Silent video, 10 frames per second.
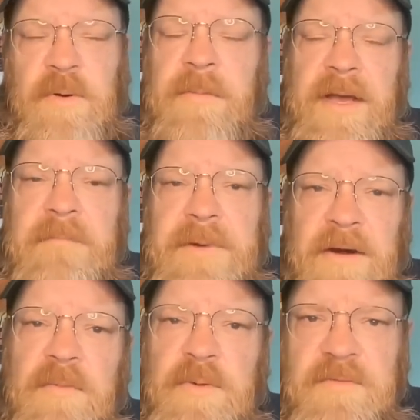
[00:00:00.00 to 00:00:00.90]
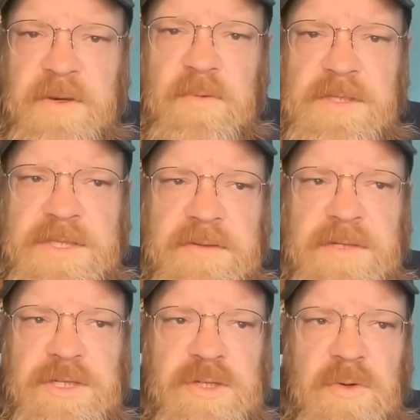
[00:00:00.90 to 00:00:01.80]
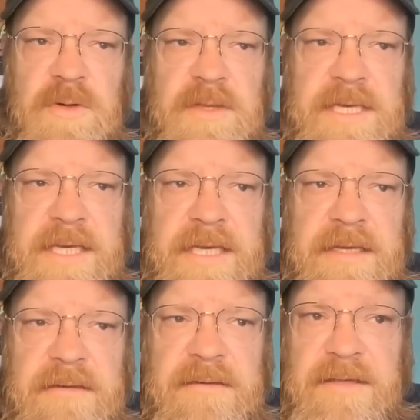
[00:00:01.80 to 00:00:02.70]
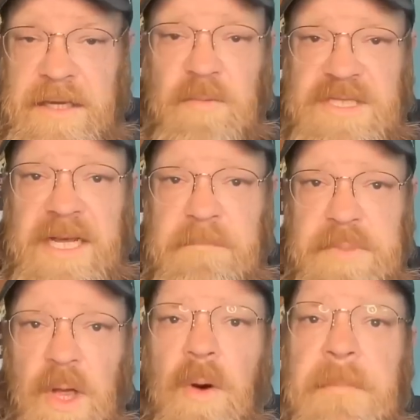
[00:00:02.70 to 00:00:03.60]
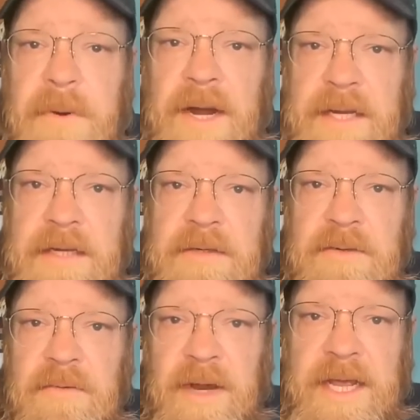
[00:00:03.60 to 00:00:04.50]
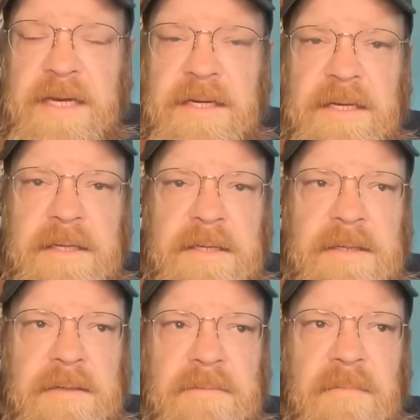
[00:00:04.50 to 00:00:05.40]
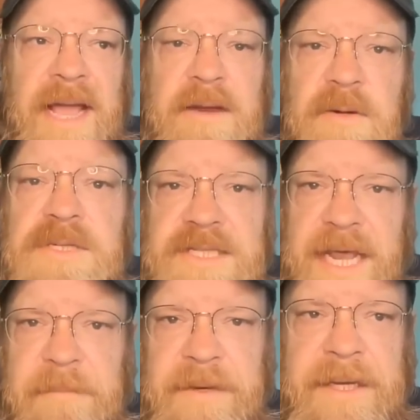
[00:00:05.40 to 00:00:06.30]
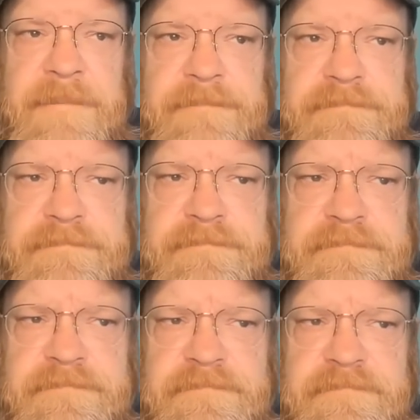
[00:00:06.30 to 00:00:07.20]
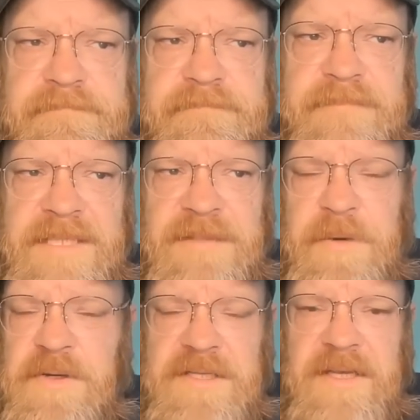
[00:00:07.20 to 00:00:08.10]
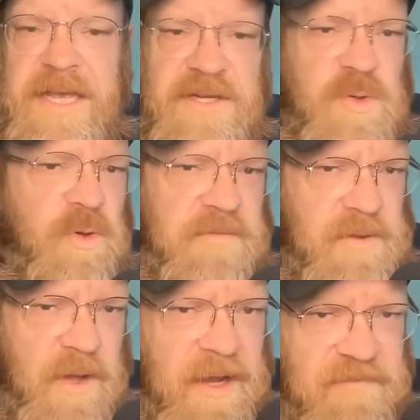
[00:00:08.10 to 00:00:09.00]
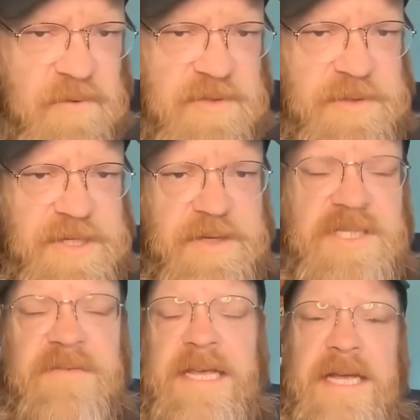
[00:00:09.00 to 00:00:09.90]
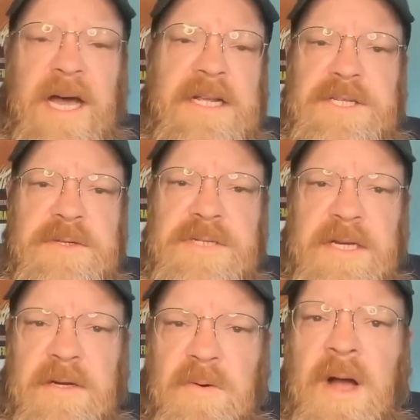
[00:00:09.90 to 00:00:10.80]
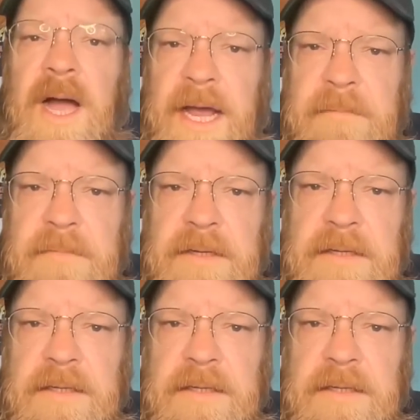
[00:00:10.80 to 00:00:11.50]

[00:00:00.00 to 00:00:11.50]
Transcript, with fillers: the point behind barrel proofing was to ensure the gun wasn't going to blow up on you, right? Microstamping is supposedly a tool for law enforcement to use if a gun is used in a crime.